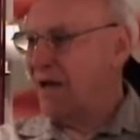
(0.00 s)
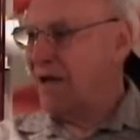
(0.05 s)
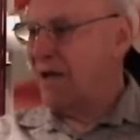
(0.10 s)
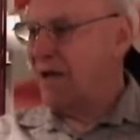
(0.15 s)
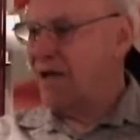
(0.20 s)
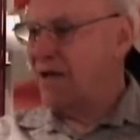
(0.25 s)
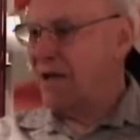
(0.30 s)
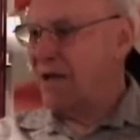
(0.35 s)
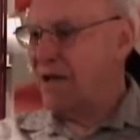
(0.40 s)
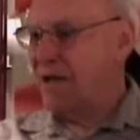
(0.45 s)

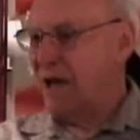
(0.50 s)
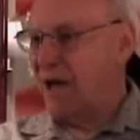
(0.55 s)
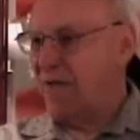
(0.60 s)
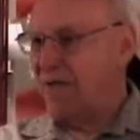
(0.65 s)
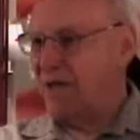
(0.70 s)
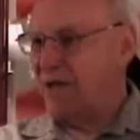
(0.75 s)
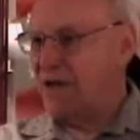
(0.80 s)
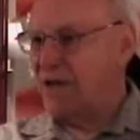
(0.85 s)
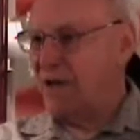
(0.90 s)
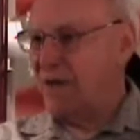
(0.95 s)
He says,
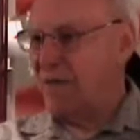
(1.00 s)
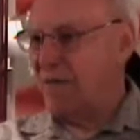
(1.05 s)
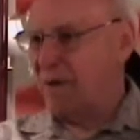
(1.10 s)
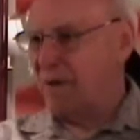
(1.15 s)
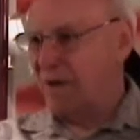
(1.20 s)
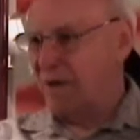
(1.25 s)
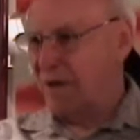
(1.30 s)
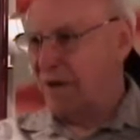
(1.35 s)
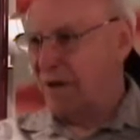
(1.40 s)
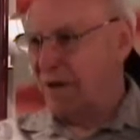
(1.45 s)
have a sip.
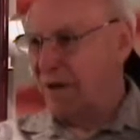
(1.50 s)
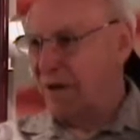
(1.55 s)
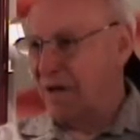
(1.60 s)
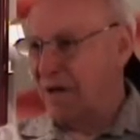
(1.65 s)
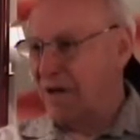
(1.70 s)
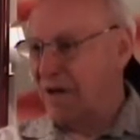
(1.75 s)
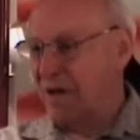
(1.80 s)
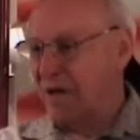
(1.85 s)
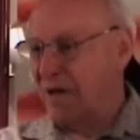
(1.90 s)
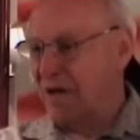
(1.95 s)

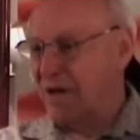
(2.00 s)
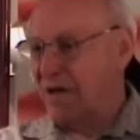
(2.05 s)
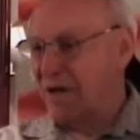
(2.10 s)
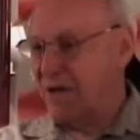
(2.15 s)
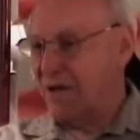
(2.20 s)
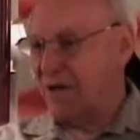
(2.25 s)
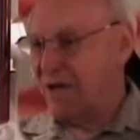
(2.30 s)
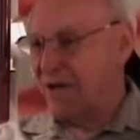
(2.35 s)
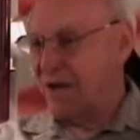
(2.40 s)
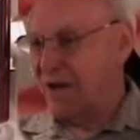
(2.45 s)
And I
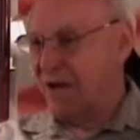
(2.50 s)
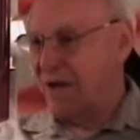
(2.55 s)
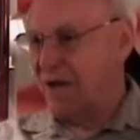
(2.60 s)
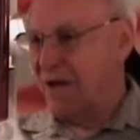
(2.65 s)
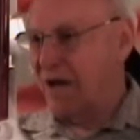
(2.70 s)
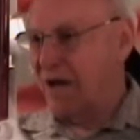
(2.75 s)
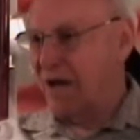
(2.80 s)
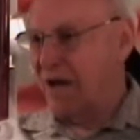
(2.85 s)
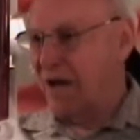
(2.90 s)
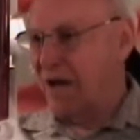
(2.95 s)
says,
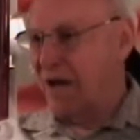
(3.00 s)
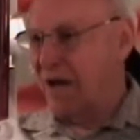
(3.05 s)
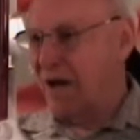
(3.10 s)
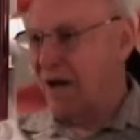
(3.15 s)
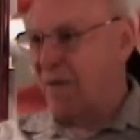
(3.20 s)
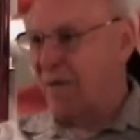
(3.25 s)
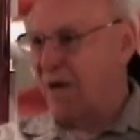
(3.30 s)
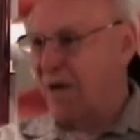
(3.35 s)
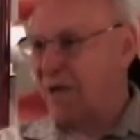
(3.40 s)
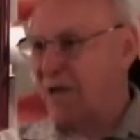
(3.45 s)

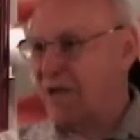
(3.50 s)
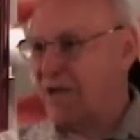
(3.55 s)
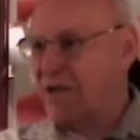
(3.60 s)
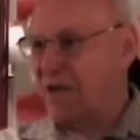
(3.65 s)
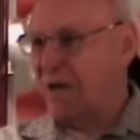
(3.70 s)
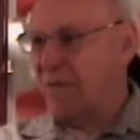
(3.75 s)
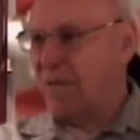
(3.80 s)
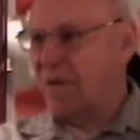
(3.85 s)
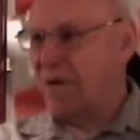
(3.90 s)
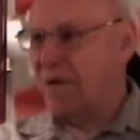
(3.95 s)
how big a
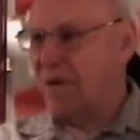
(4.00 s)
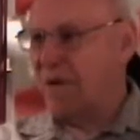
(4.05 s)
sip?